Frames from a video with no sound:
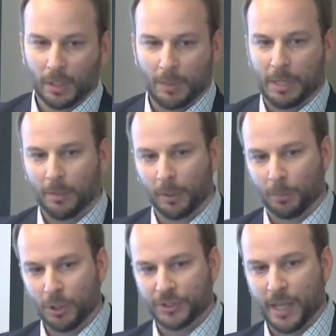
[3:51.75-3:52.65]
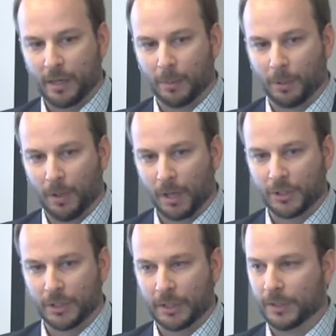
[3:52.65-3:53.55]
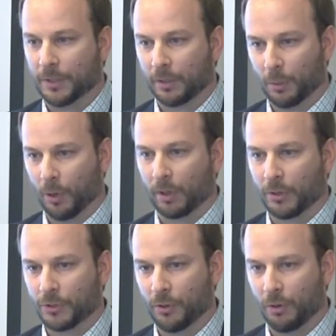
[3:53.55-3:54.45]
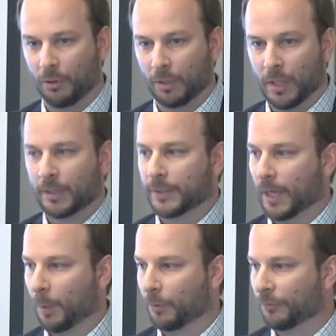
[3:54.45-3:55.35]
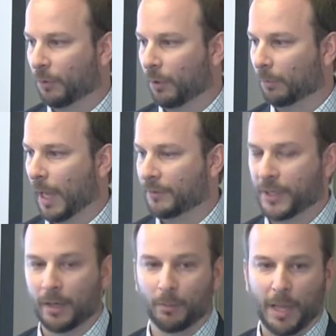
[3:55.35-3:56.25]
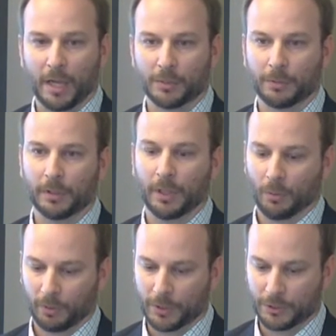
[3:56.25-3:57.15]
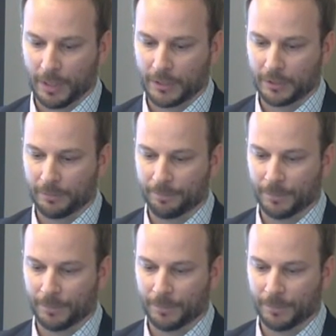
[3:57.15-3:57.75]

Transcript: and be able to push that into production into Gluware Control to now perform lifecycle management and orchestration.